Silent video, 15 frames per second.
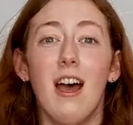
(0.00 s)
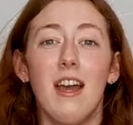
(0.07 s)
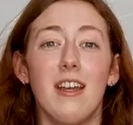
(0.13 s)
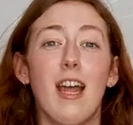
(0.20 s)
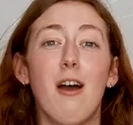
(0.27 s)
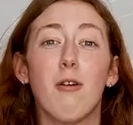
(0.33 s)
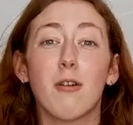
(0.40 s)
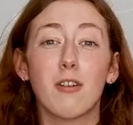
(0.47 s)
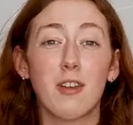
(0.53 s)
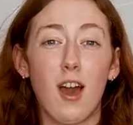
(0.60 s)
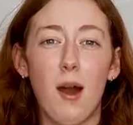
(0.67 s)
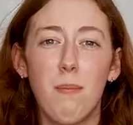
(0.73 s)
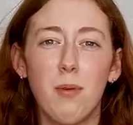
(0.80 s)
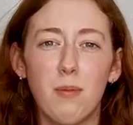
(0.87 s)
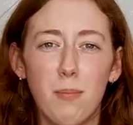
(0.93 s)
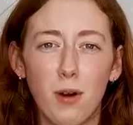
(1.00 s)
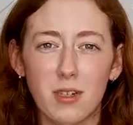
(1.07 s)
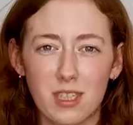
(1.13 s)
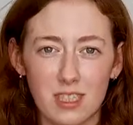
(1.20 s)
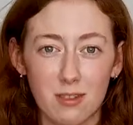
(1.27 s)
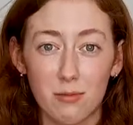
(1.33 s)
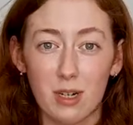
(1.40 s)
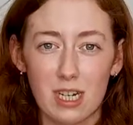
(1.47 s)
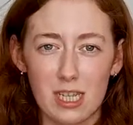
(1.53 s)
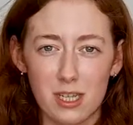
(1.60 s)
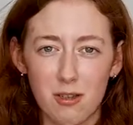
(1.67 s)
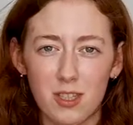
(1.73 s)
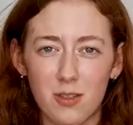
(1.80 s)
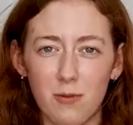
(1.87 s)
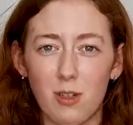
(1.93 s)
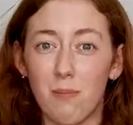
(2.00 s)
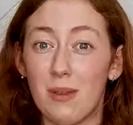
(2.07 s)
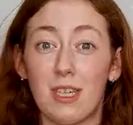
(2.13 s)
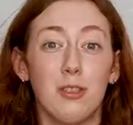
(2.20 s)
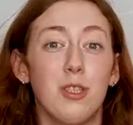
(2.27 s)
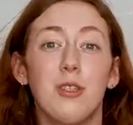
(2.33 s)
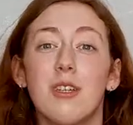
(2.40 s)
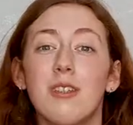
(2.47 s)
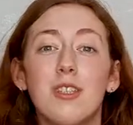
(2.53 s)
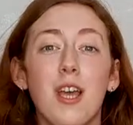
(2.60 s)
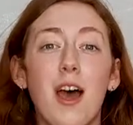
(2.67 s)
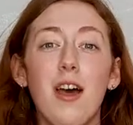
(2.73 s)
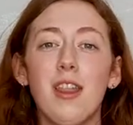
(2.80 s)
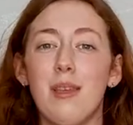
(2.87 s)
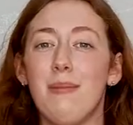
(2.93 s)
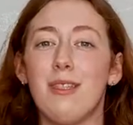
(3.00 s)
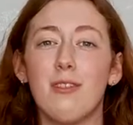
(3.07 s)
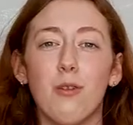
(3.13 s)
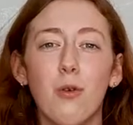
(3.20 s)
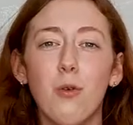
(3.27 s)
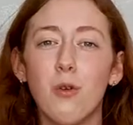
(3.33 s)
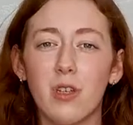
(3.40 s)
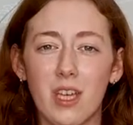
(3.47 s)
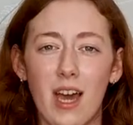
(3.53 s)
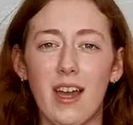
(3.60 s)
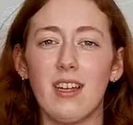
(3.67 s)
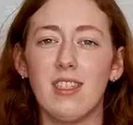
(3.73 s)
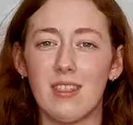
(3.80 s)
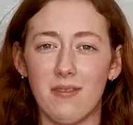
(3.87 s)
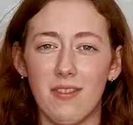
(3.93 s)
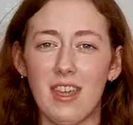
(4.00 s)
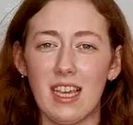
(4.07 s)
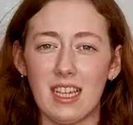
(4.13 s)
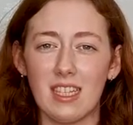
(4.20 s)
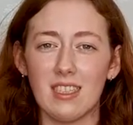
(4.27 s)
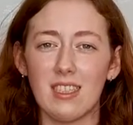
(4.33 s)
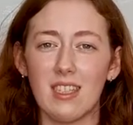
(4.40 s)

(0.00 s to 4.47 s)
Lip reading: Now, cardboard boxes are really useful because you can turn them into all kinds of things.